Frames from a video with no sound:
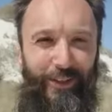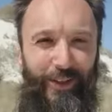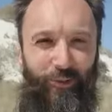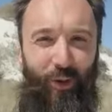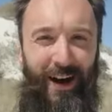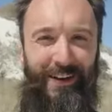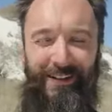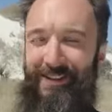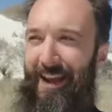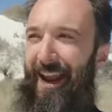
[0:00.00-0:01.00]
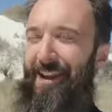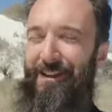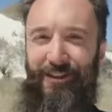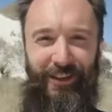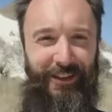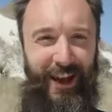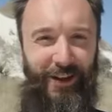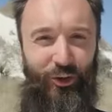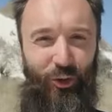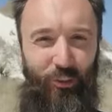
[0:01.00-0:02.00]
the White Sands
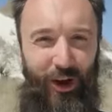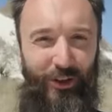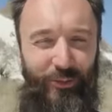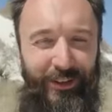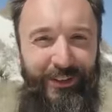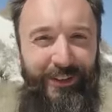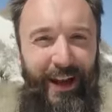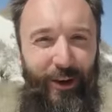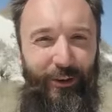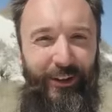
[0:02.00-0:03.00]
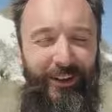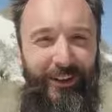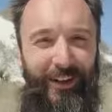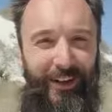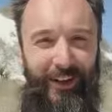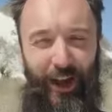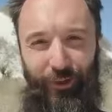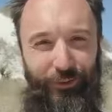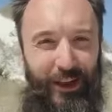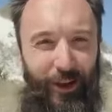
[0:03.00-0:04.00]
National Monument down in kind
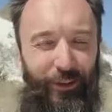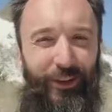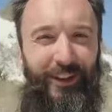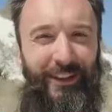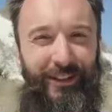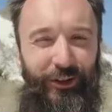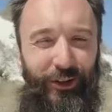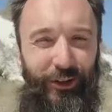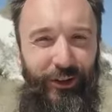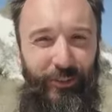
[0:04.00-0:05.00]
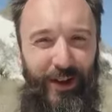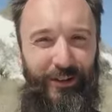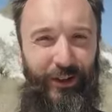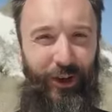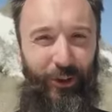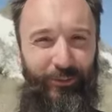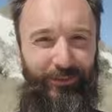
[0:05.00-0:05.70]
of southeastern New Mexico.